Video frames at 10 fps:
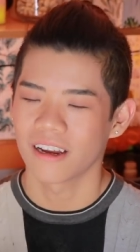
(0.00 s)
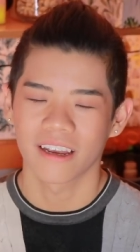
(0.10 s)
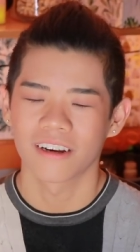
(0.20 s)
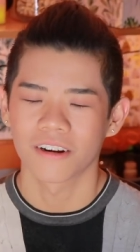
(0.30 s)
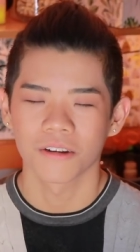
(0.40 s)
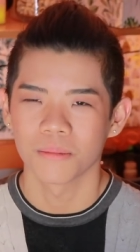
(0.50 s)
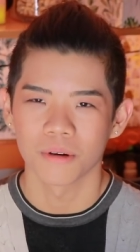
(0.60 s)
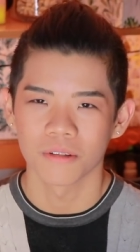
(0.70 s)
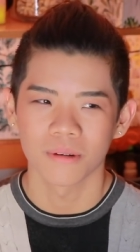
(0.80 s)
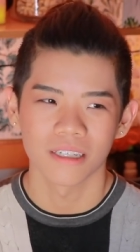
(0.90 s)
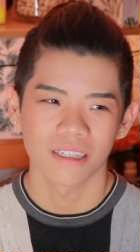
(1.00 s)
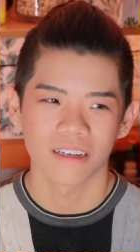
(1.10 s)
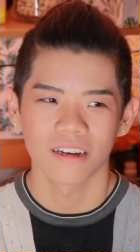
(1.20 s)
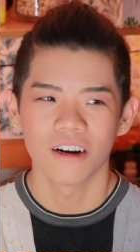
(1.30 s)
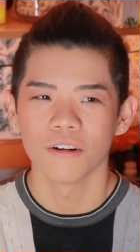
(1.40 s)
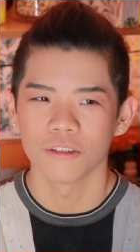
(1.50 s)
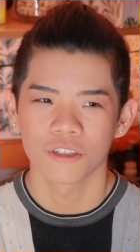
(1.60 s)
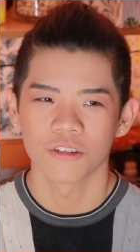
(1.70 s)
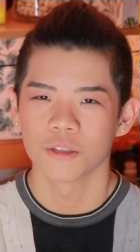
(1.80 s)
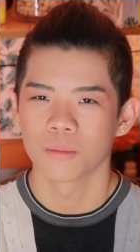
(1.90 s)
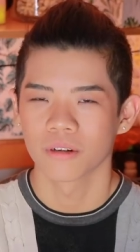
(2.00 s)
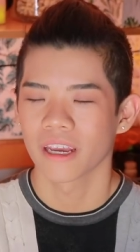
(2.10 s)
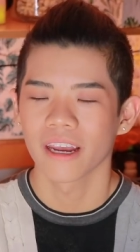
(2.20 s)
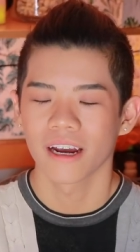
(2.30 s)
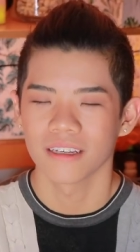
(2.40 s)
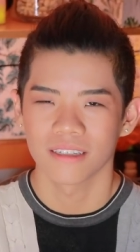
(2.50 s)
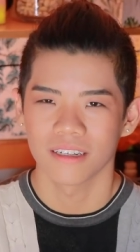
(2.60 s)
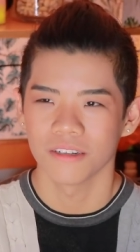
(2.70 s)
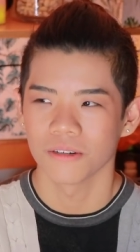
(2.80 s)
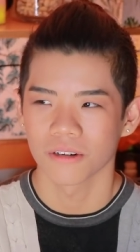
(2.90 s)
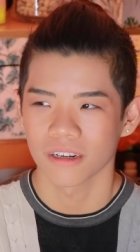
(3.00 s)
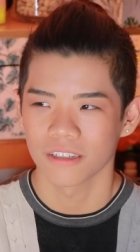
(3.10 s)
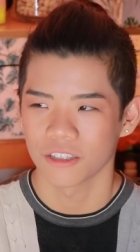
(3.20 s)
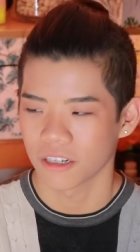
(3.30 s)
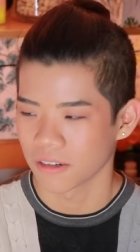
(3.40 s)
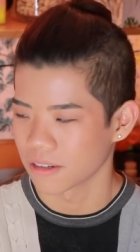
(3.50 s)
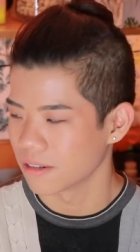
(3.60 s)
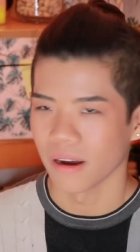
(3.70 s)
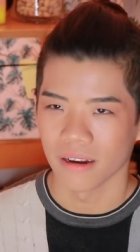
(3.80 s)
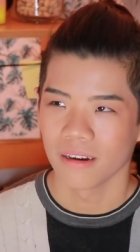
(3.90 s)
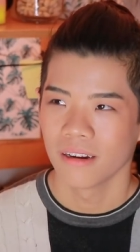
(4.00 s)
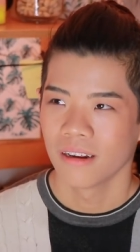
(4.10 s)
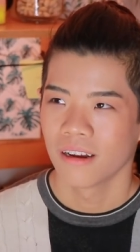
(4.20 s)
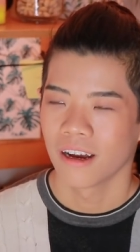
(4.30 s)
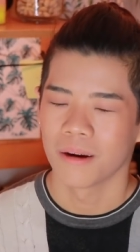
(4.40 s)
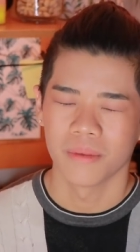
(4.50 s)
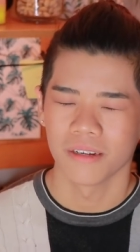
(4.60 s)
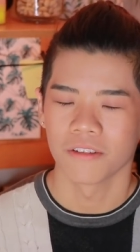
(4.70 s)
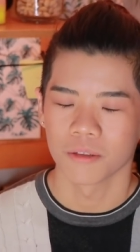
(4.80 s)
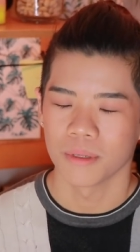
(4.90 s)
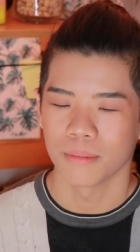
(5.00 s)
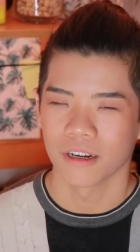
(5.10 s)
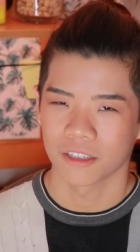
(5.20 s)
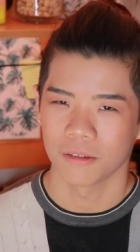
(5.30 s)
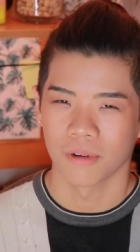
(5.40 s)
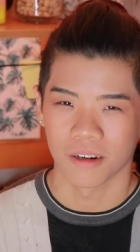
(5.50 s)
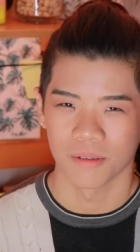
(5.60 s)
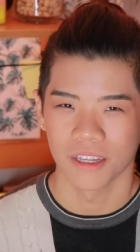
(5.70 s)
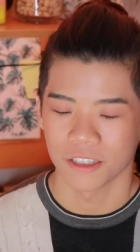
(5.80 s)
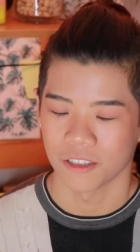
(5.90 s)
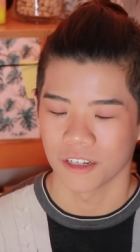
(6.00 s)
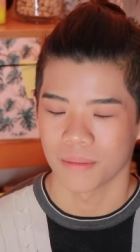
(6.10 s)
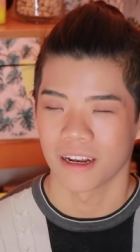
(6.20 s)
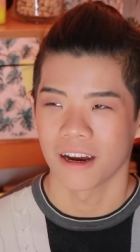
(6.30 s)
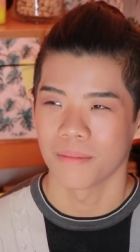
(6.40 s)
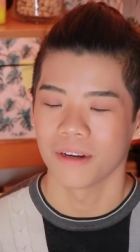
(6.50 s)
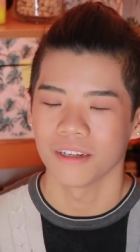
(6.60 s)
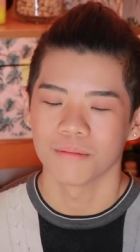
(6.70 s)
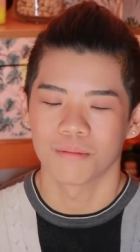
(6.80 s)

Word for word: I can argue both ways like, oh sure, there's more gay guys in New York in general, but how many of those people actually want a relationship and how many